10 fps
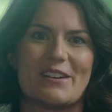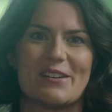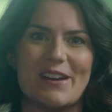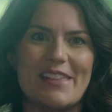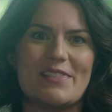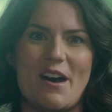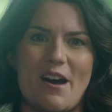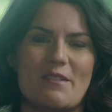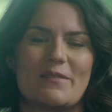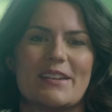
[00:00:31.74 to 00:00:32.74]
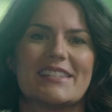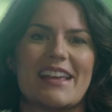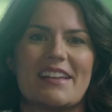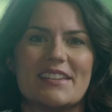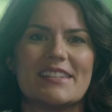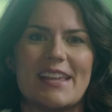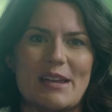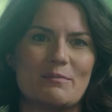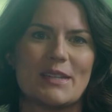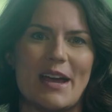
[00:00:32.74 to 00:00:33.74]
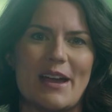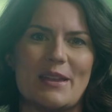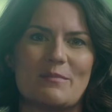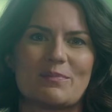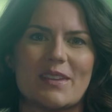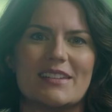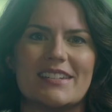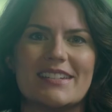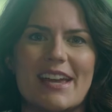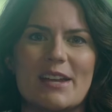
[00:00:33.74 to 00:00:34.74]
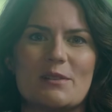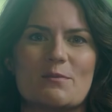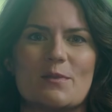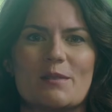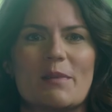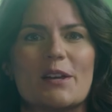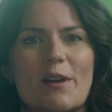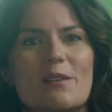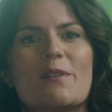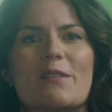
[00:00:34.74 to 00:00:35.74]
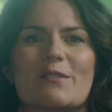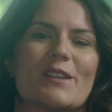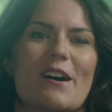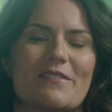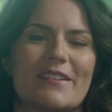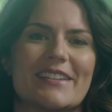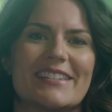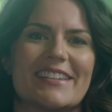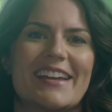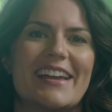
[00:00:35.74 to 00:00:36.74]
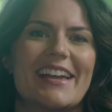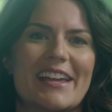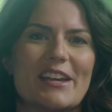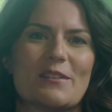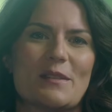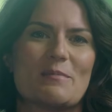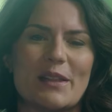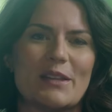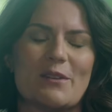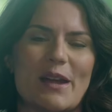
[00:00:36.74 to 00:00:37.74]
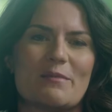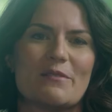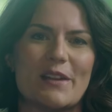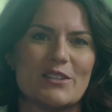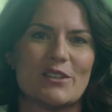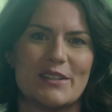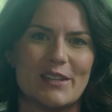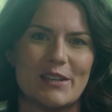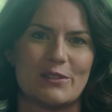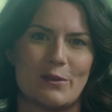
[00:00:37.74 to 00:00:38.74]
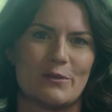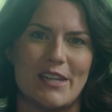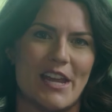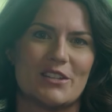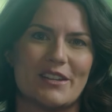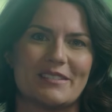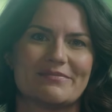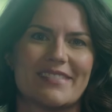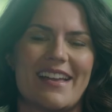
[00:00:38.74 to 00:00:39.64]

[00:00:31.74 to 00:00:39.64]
are in the office at the same time. And today we're in my grandfather's office here at the Billy Graham Evangelistic Association.